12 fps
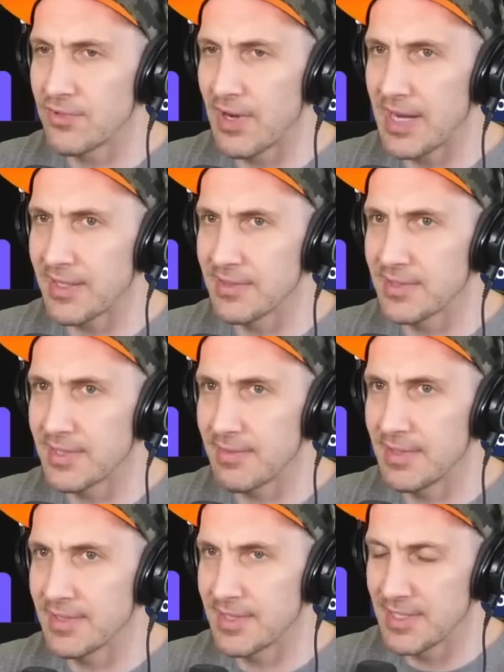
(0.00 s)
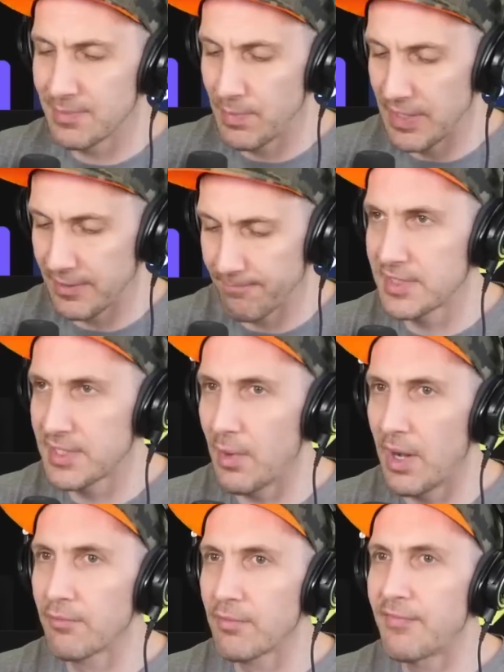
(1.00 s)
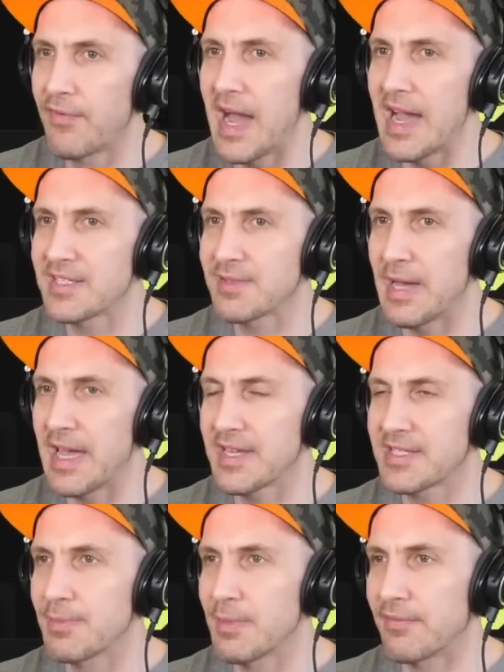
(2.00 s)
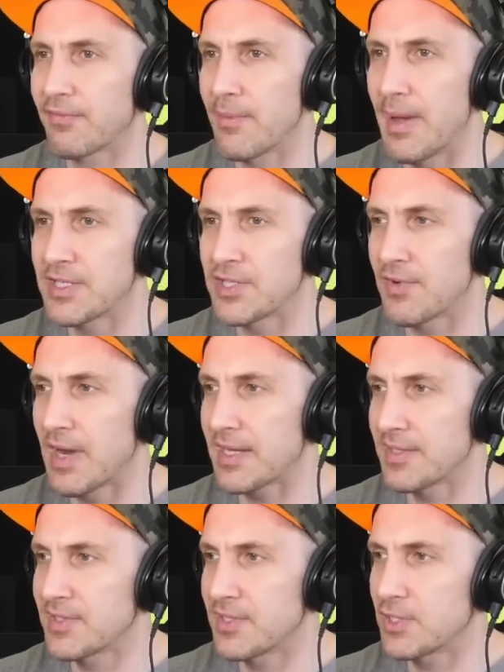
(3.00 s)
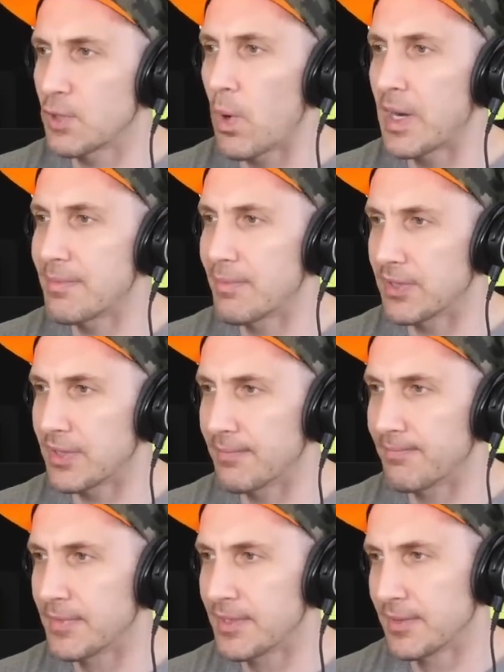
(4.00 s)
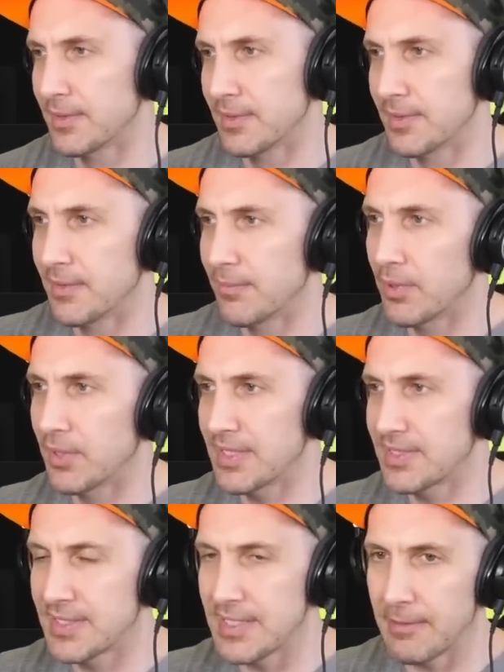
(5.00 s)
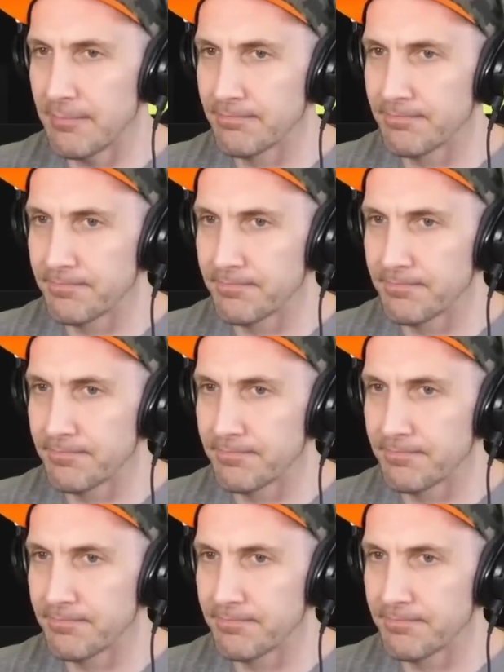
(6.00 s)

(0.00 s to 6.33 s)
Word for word: Dragons is this big. So I'll revise my estimate for Imagine Dragons to 20 million. Well, let's see.